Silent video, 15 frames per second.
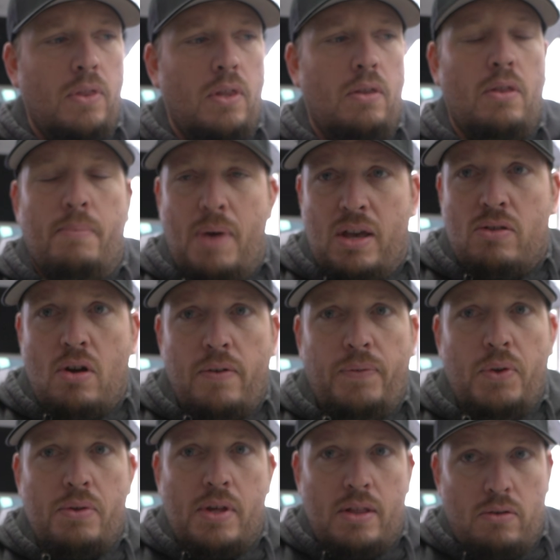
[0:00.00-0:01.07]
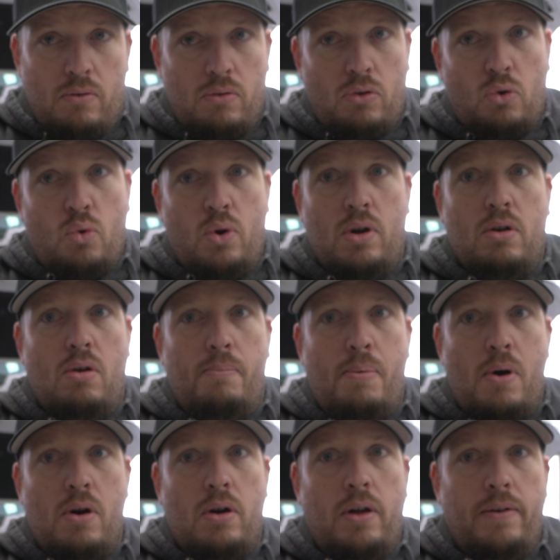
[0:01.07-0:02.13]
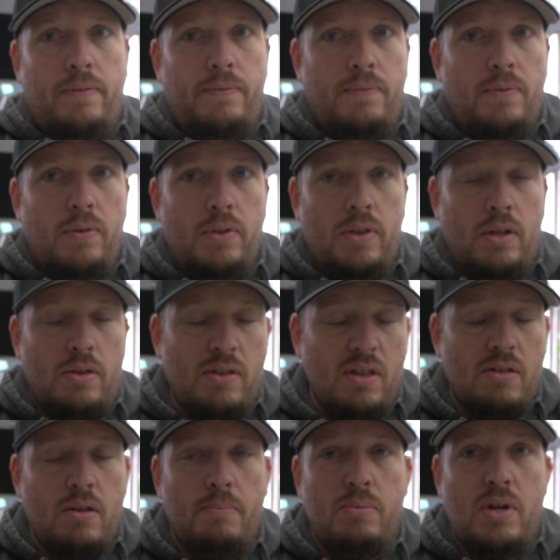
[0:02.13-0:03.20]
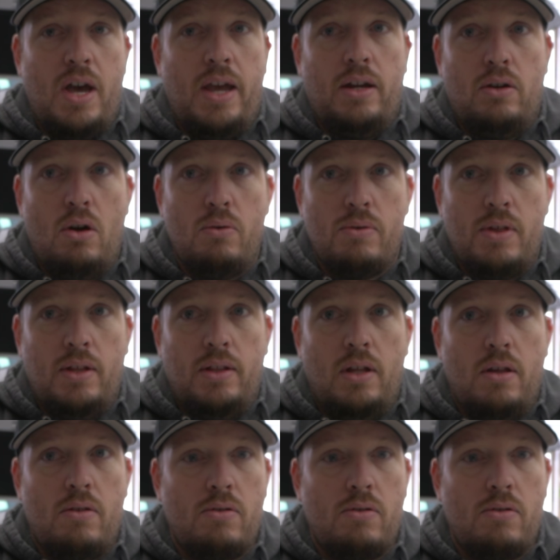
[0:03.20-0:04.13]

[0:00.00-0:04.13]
the mass airflow sensor is a critical part of the system diagnosing this.